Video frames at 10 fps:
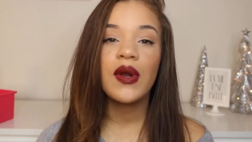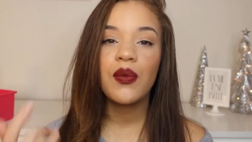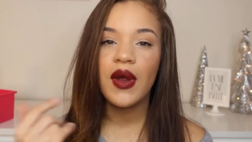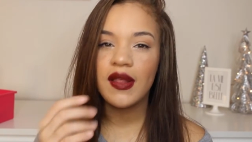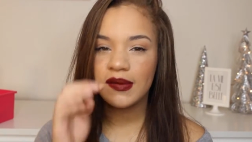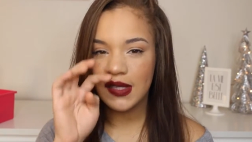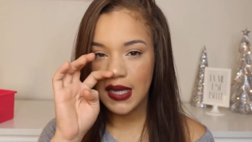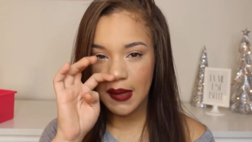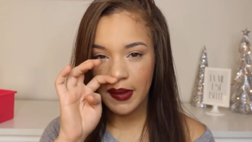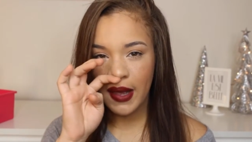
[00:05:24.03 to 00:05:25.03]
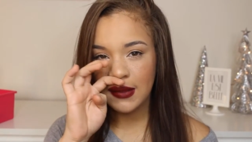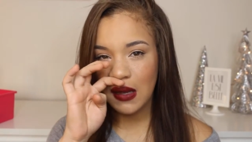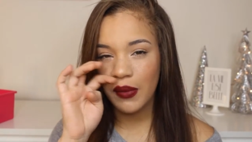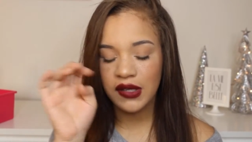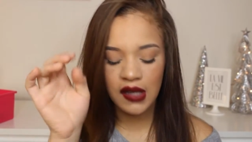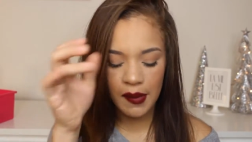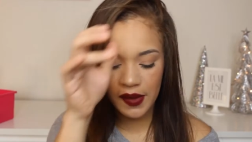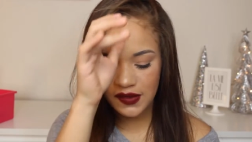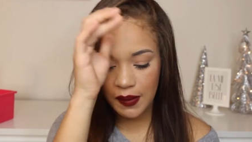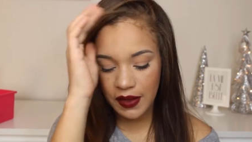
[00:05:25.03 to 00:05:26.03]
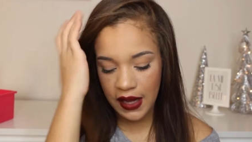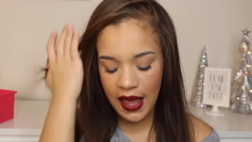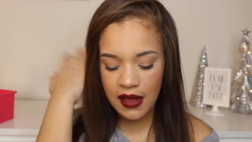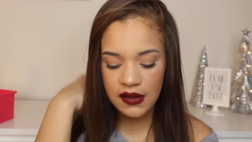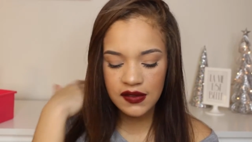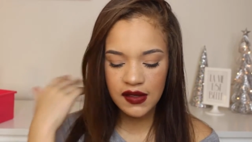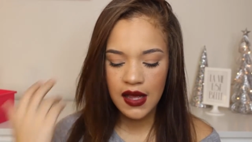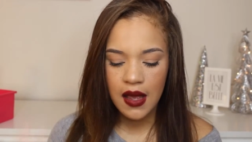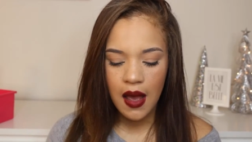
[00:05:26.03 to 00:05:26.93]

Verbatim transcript: want to wear them today because I want to talk about something else.